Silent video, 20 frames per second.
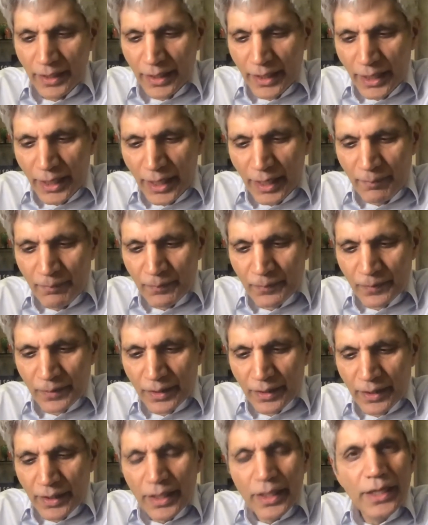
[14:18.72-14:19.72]

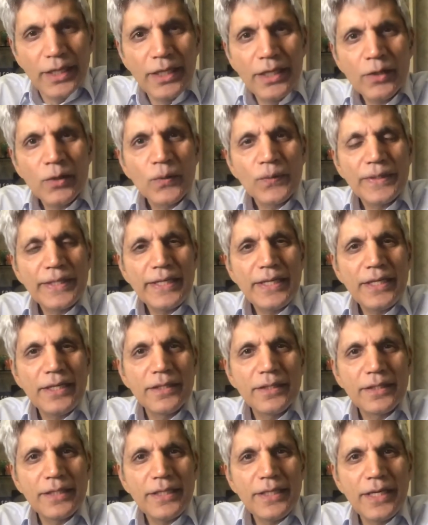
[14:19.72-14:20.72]

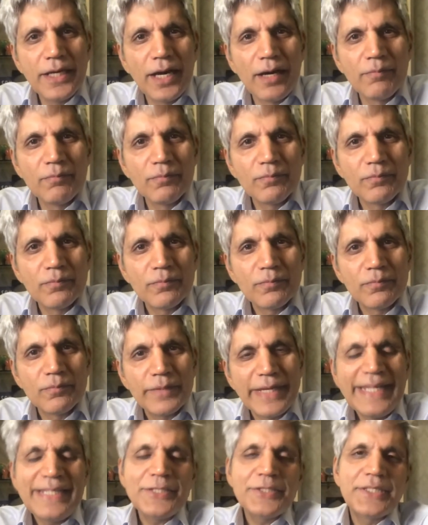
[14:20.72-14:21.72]
the
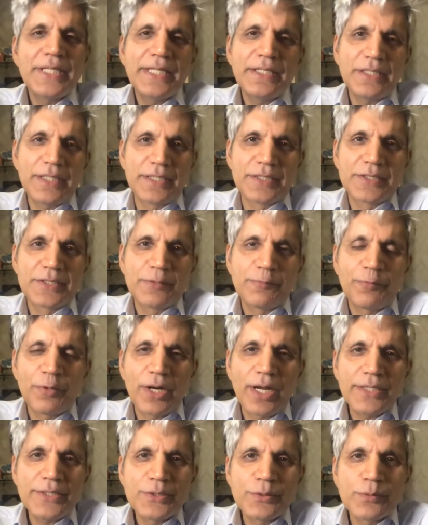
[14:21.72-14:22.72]
instinct is
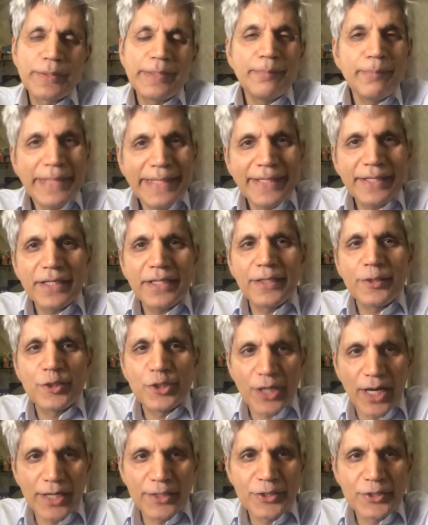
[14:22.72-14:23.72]
for us to immediately
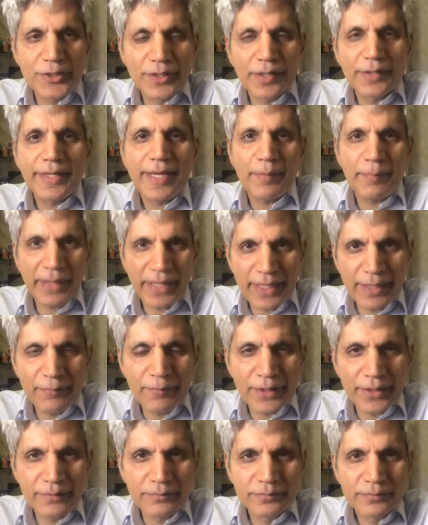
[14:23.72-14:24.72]
judge their
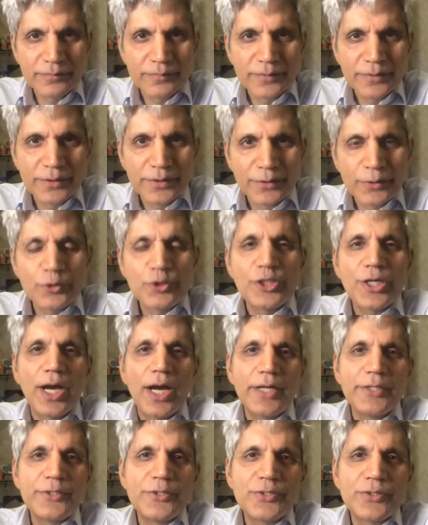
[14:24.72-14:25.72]
behavior, to
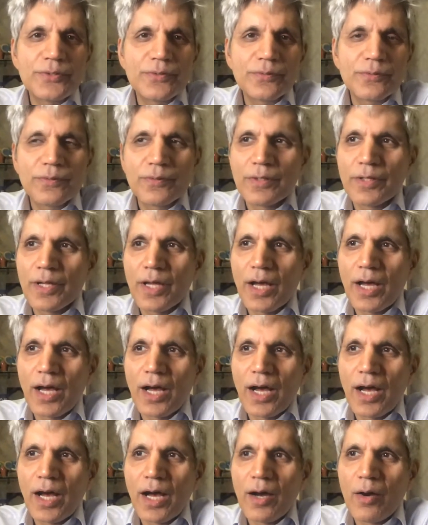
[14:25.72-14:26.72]
judge
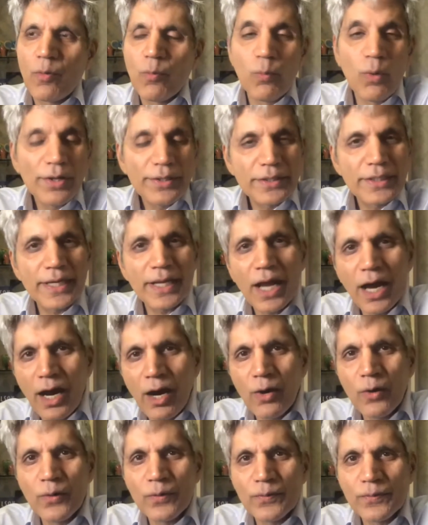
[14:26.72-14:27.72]
what and
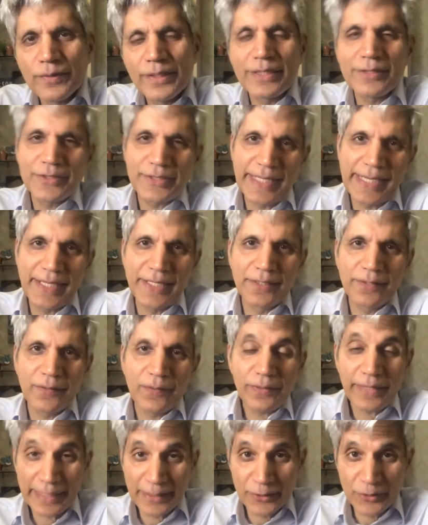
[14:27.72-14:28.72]
how they're
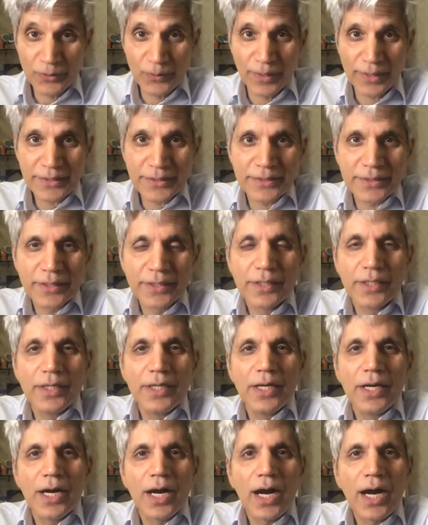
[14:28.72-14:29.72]
saying things to us,
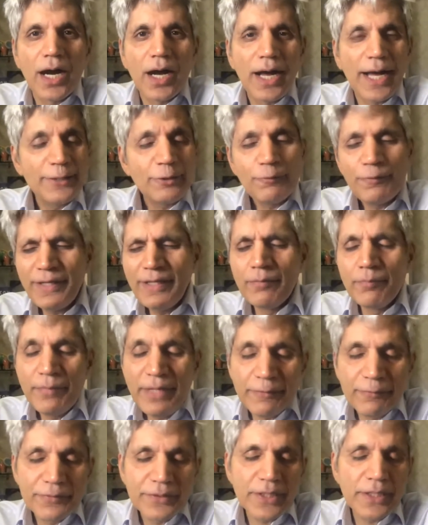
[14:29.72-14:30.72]
and to feel
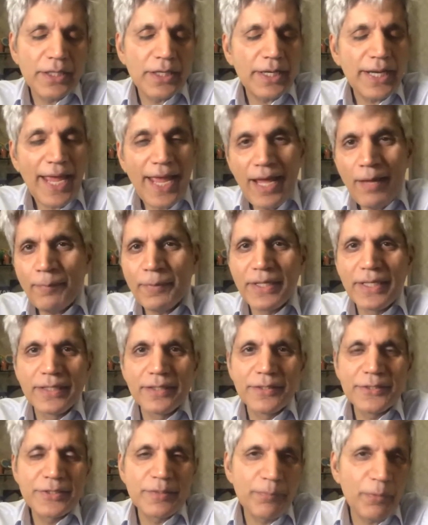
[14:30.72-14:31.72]
miffed and unhappy
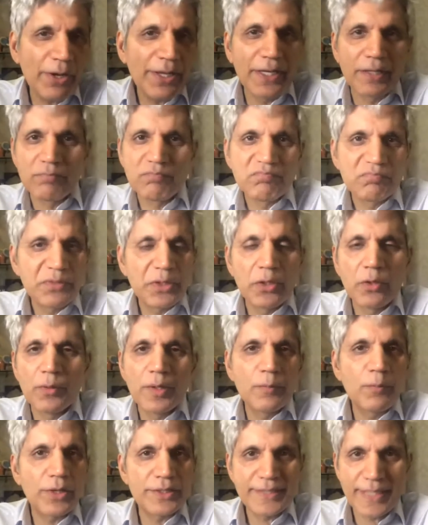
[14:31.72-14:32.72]
and disappointed,
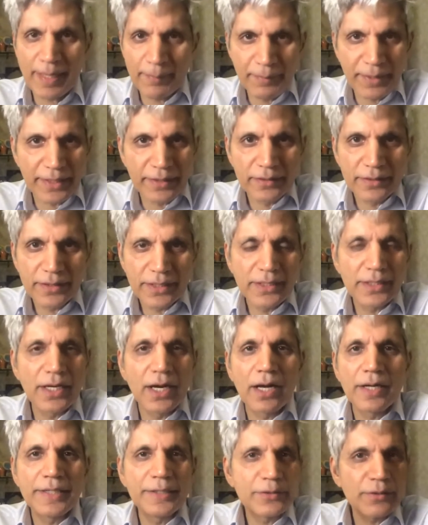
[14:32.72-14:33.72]
with what's happening in
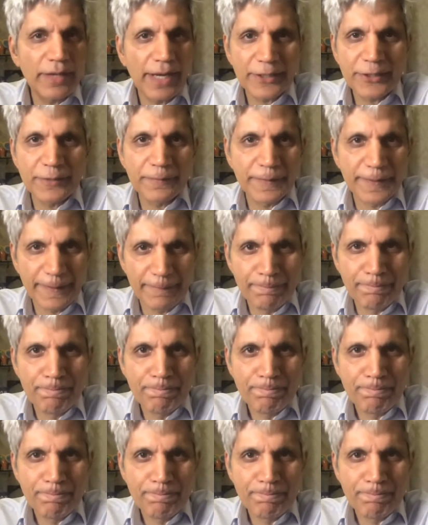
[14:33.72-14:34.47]
our interaction with them.